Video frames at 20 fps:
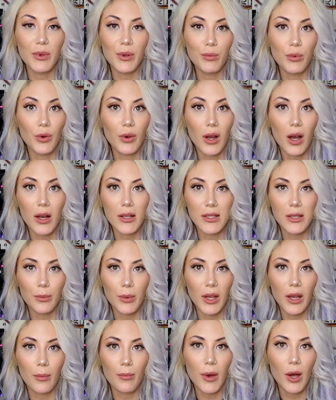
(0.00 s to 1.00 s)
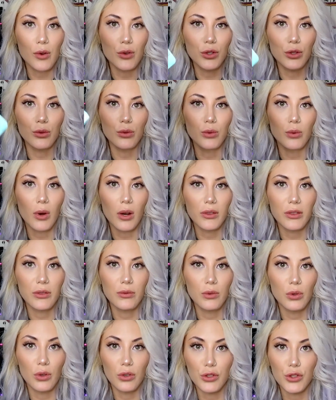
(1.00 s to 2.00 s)
people gossiping about you who
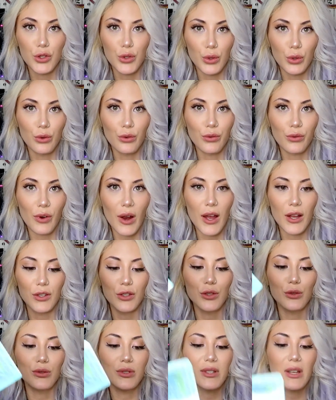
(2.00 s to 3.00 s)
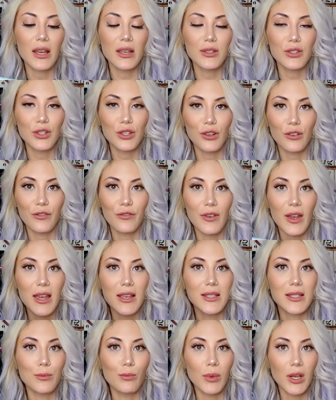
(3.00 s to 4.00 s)
aren't your true friend, who's nice to your
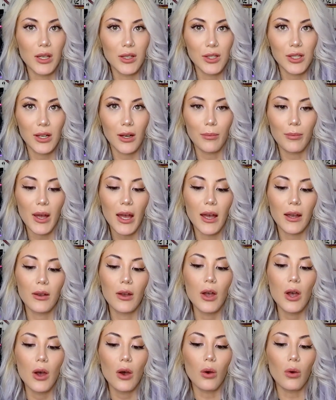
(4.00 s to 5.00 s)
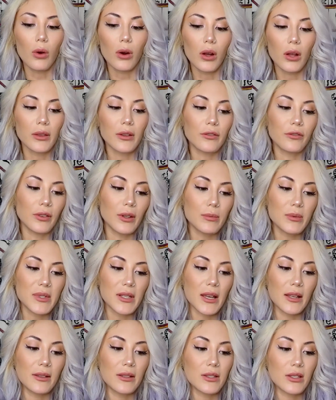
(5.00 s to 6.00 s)
face, mean to your back. Or on the flip
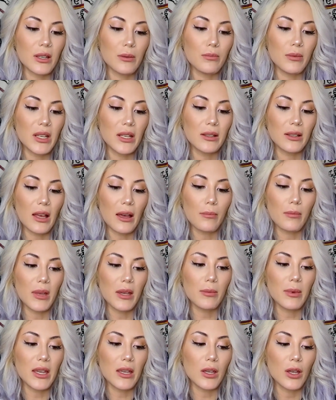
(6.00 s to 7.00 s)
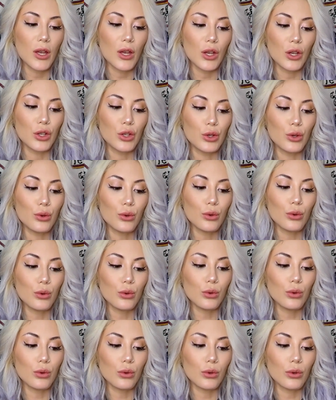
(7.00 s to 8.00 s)
side, this can mean that maybe
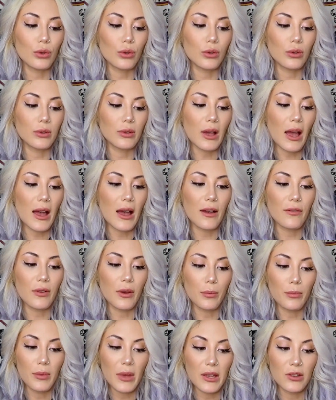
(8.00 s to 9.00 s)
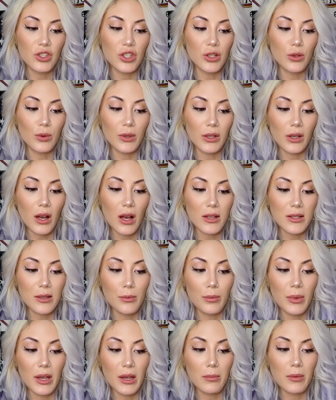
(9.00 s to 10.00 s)
you have an issue with
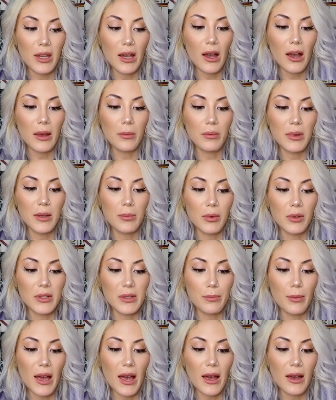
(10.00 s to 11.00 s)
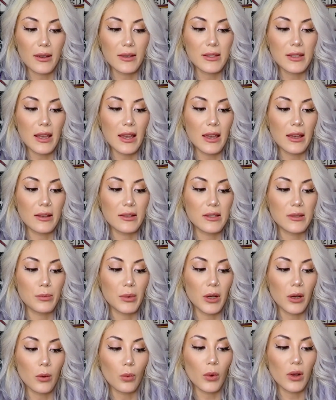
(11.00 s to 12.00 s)
gossiping behind people's backs and
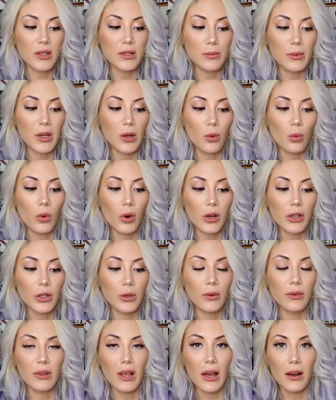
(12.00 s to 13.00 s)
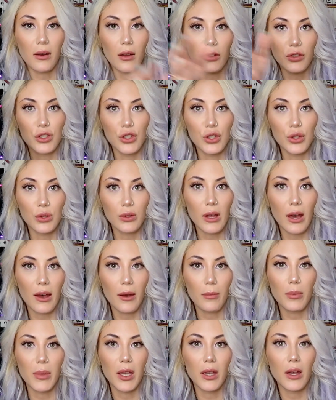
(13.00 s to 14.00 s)
spirit wants me to warn you of that not to do
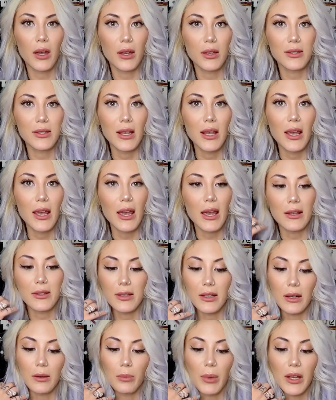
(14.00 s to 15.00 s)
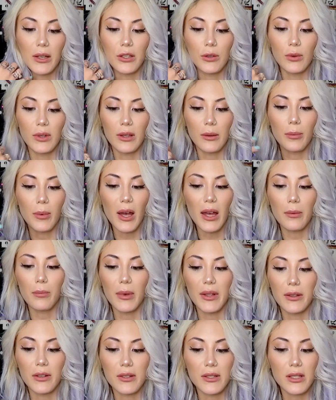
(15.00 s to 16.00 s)
that because it's going to bite you in the butt
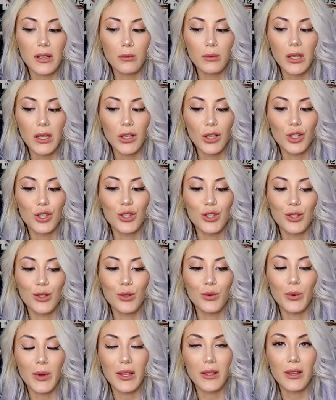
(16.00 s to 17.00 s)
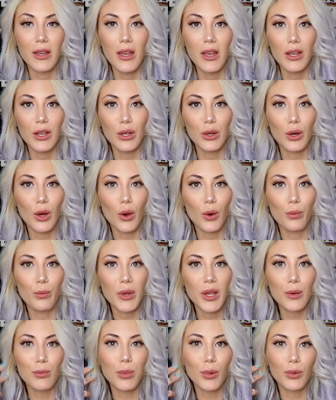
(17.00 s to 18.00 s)
but there's something to do with you know
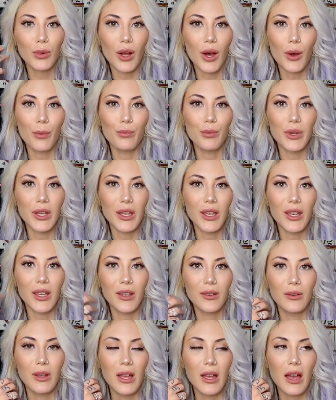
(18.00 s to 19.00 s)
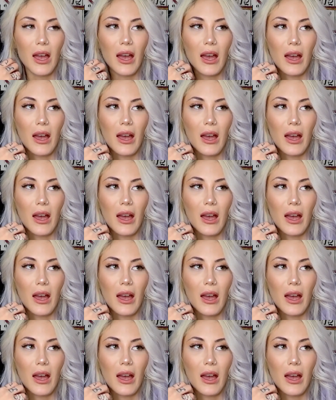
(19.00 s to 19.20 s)
people not being